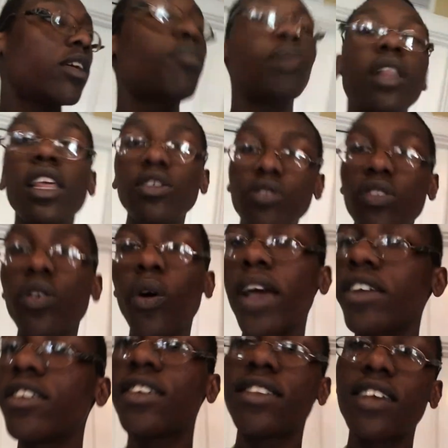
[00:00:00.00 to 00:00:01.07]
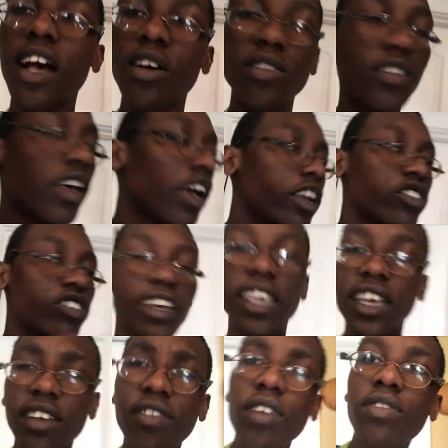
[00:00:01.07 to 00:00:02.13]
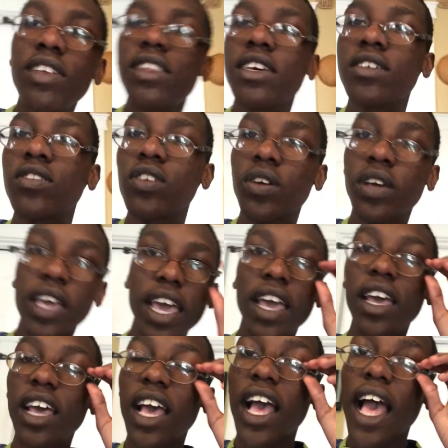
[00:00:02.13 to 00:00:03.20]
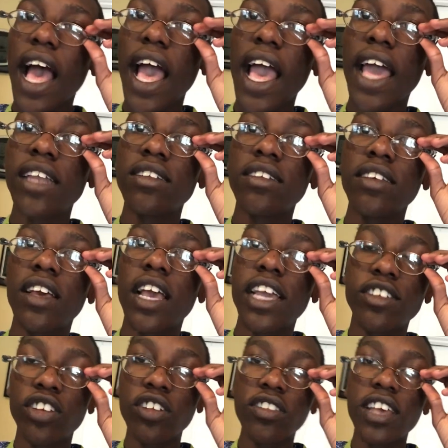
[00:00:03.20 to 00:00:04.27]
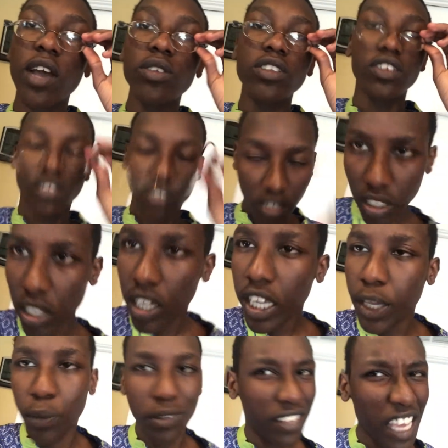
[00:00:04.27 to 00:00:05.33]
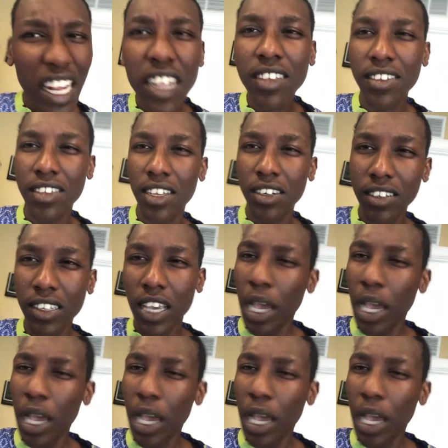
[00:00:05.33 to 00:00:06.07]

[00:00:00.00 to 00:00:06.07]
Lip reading: the police was going to his house, checking if everything's okay. And it turns out, he was innocent.